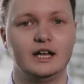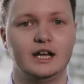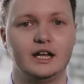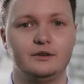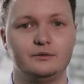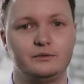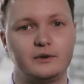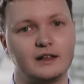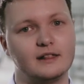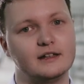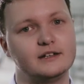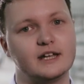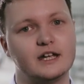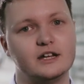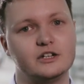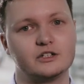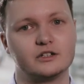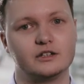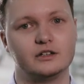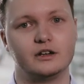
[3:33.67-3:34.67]
and
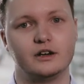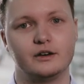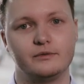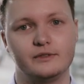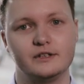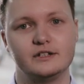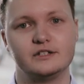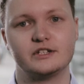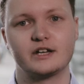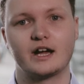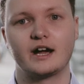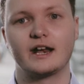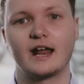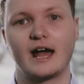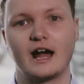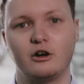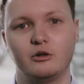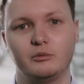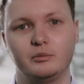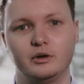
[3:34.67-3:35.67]
validation of the design
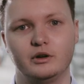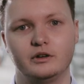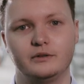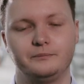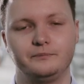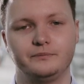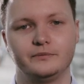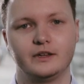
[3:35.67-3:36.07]
output.